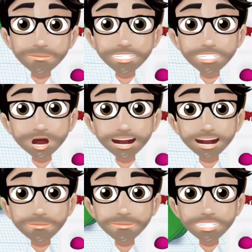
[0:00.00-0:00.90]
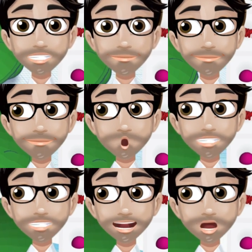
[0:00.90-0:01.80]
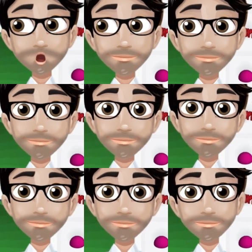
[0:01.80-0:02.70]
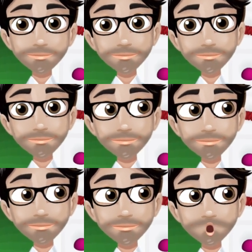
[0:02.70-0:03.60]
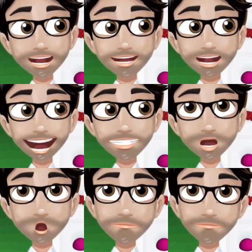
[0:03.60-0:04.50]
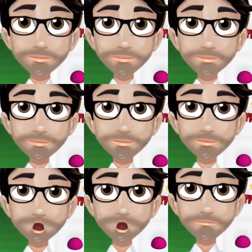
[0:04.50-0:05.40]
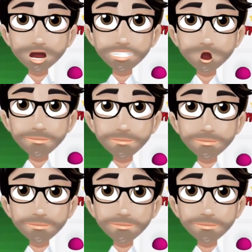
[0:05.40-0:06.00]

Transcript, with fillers: So let's move this down with the black arrow key or the black arrow.